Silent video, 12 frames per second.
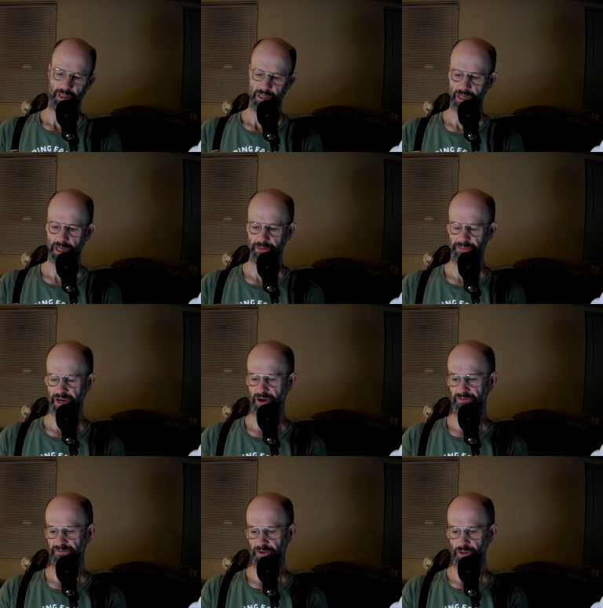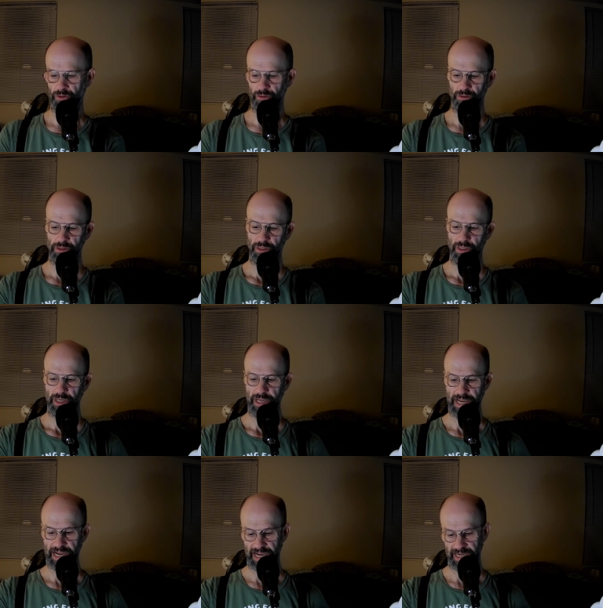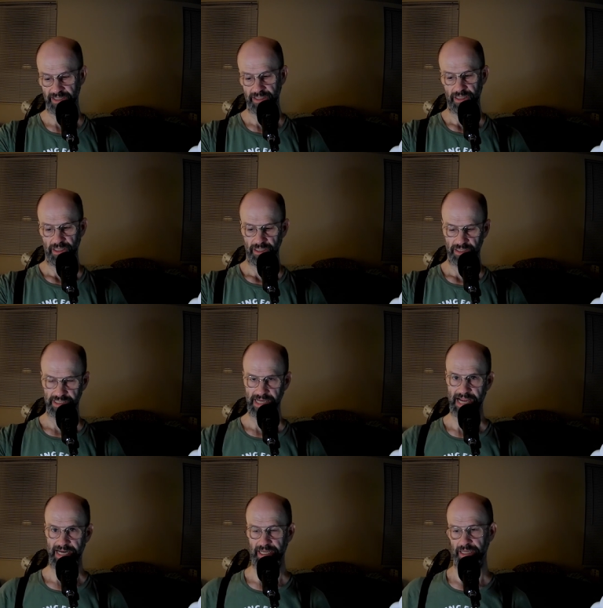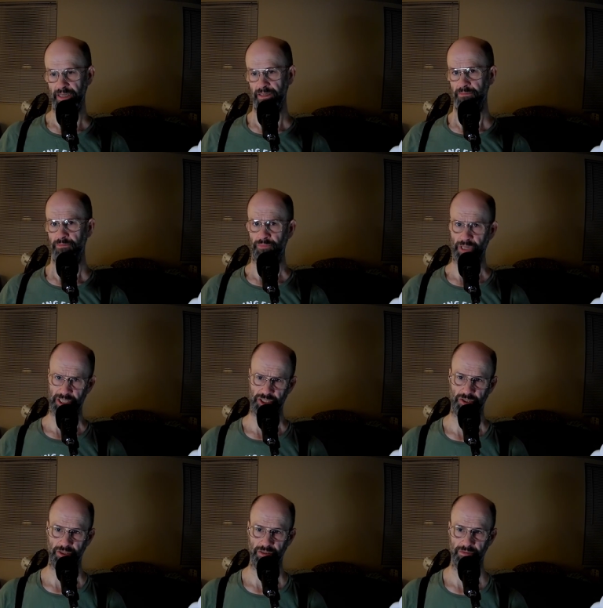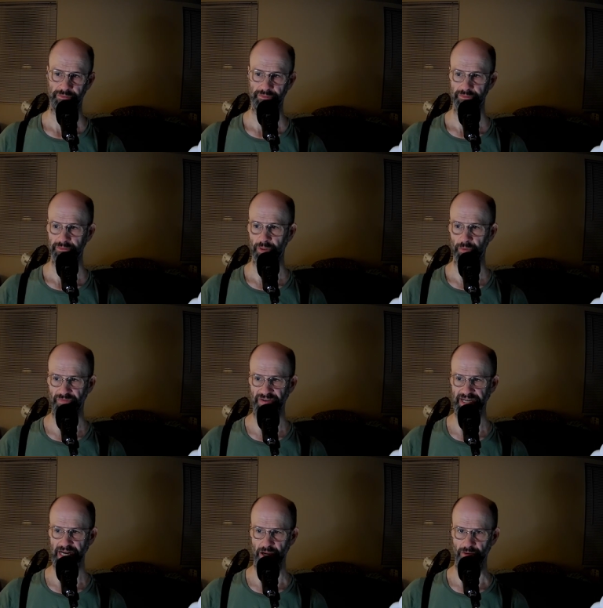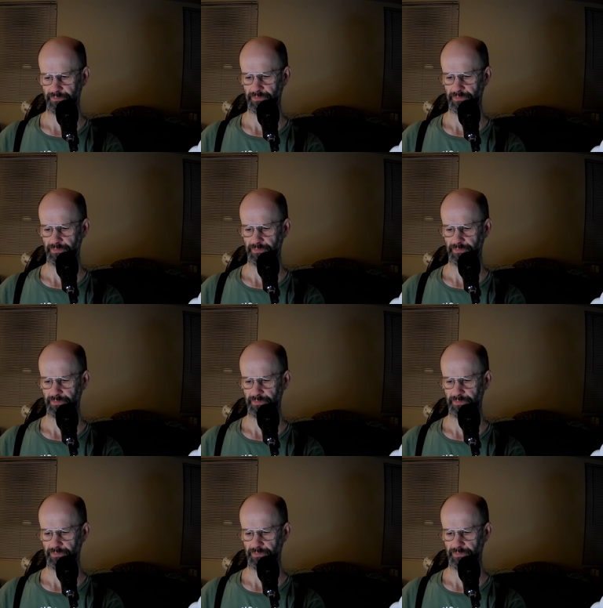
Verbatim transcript: um, airflow, and static pressure. But we'll find out.